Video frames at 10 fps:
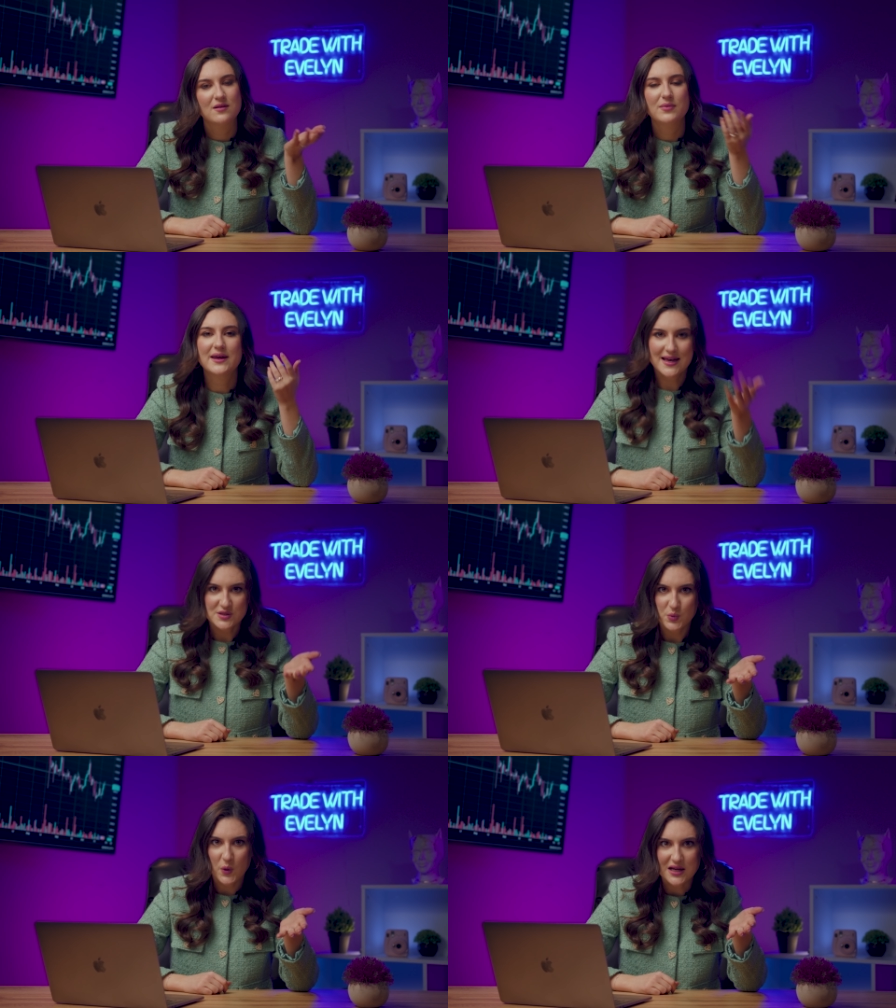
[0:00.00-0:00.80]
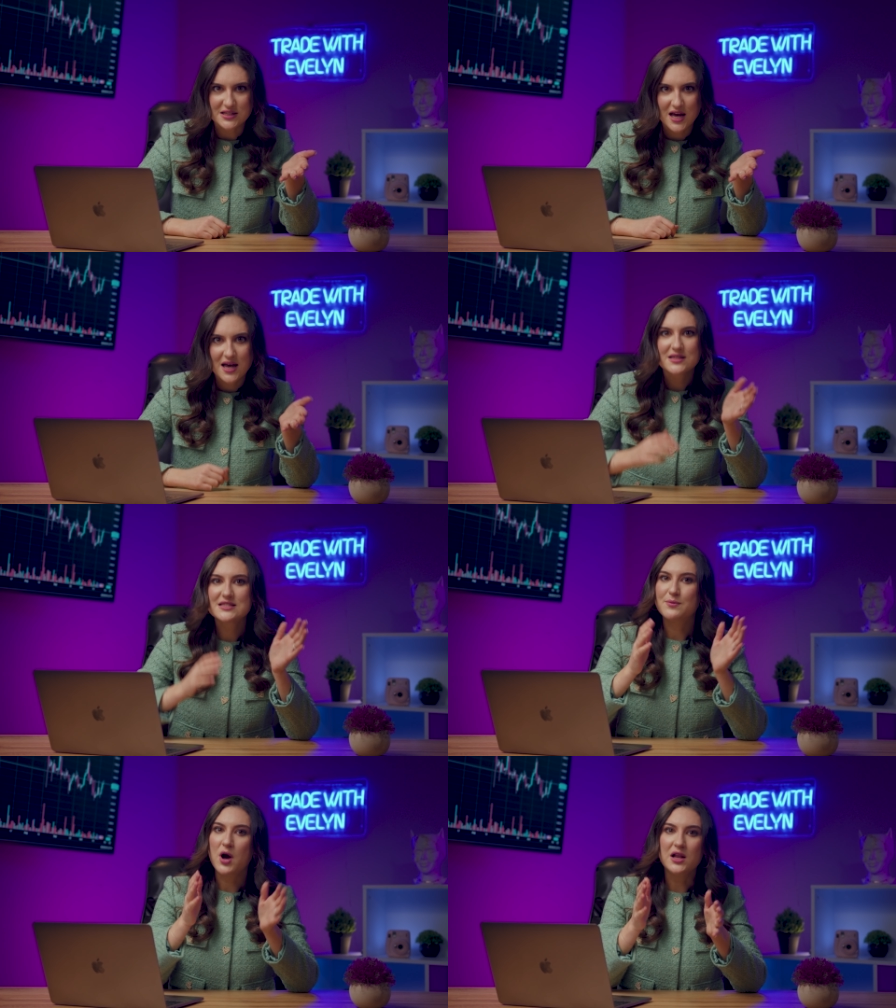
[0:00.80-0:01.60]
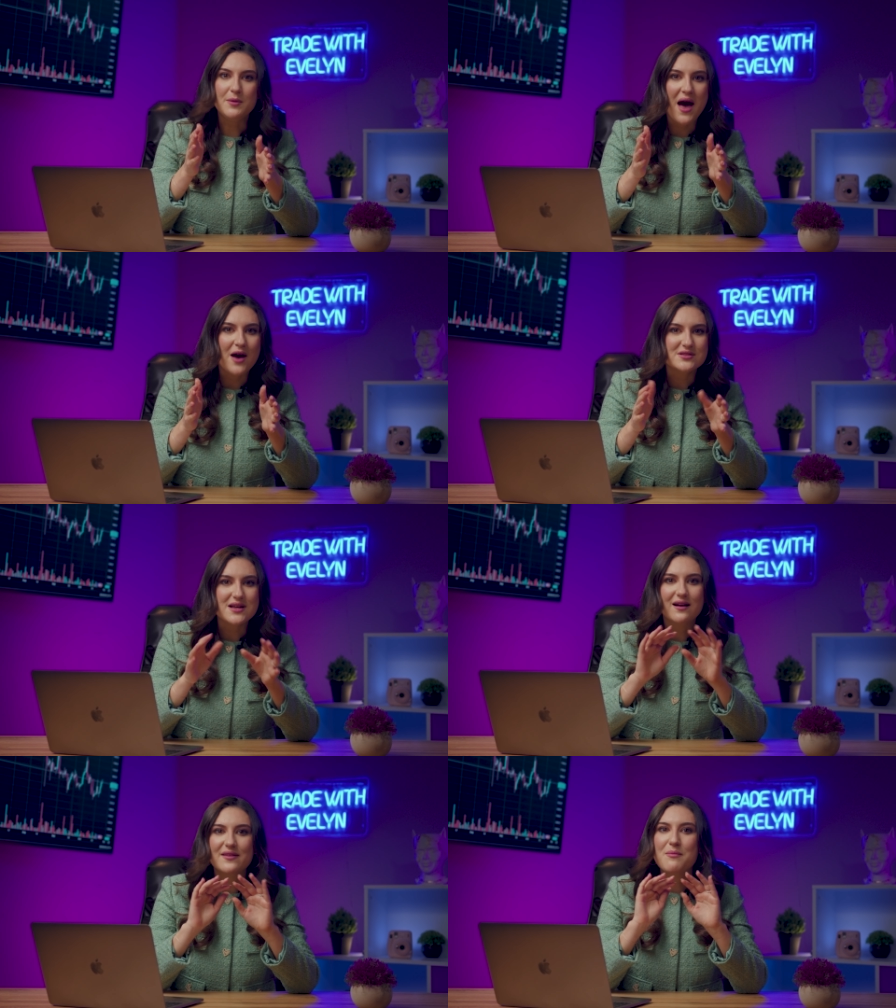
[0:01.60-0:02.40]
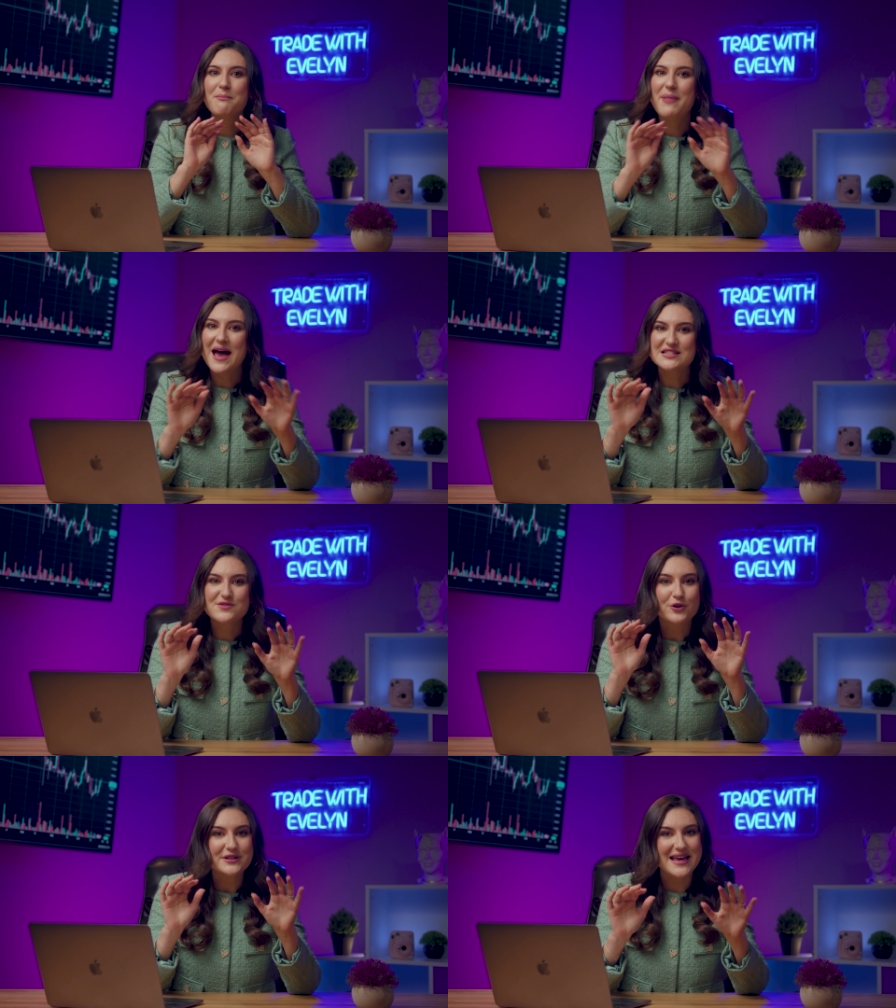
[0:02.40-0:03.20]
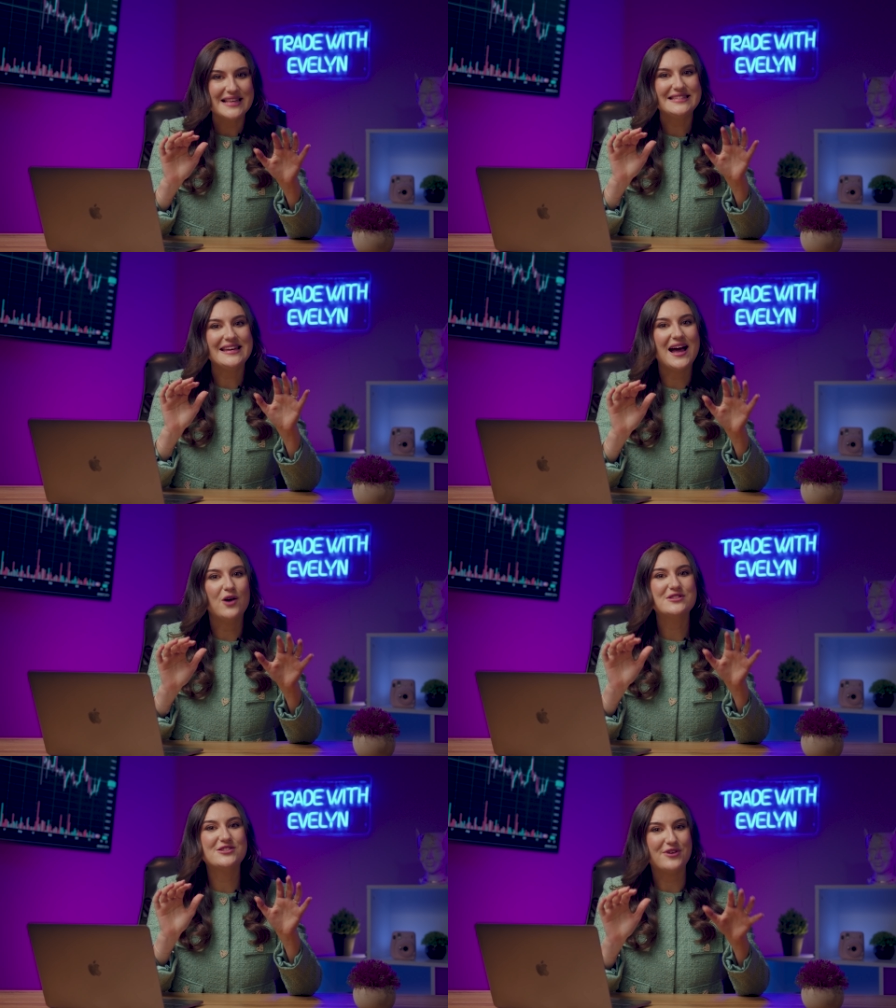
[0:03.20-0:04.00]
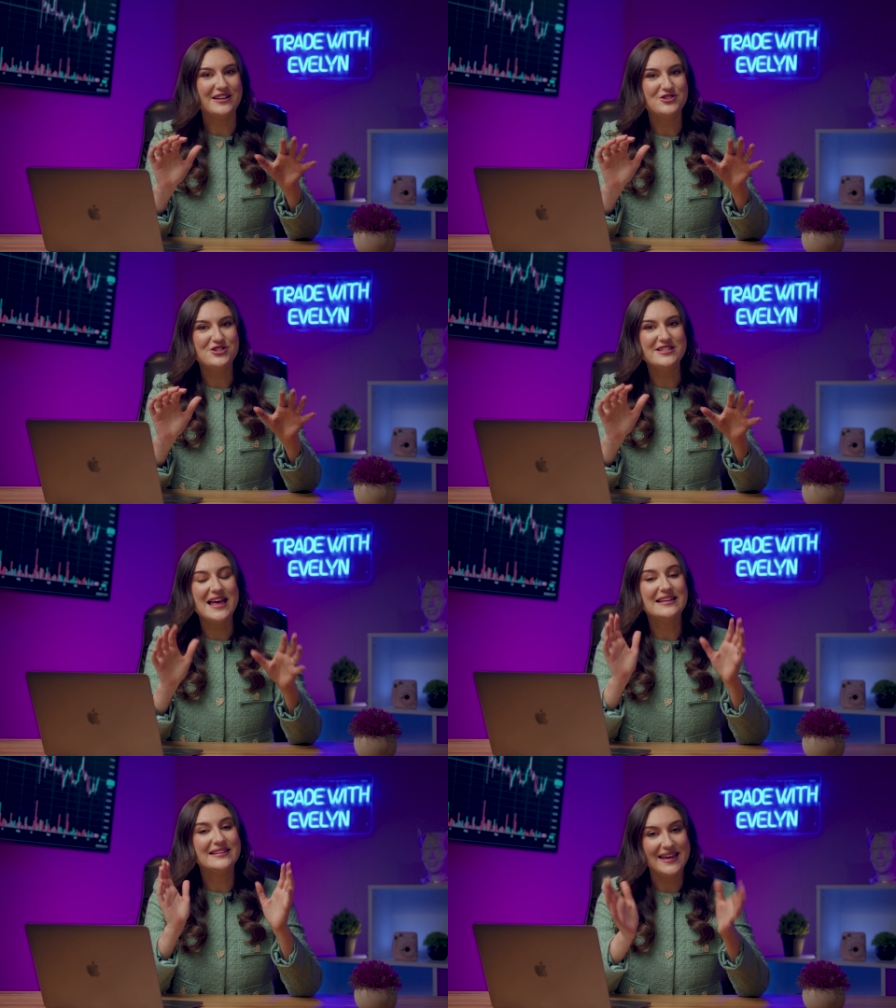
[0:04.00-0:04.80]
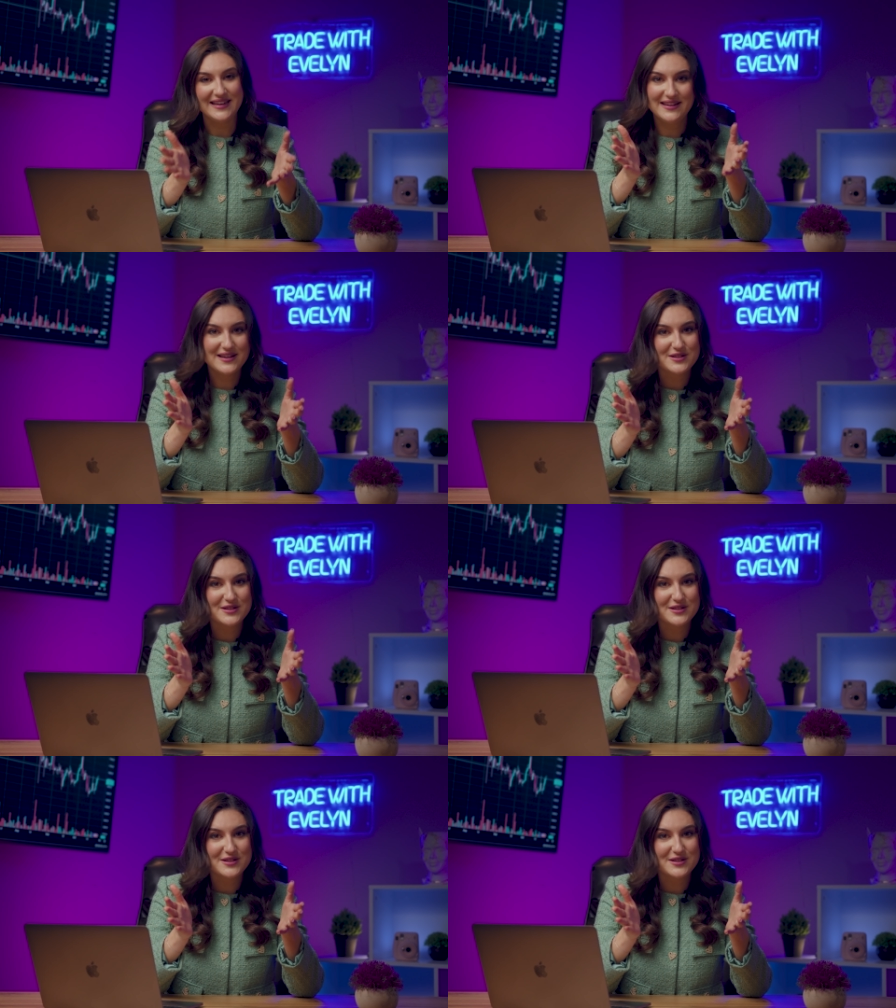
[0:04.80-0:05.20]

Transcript: But guess what? Small amounts are the best for testing out strategies and gaining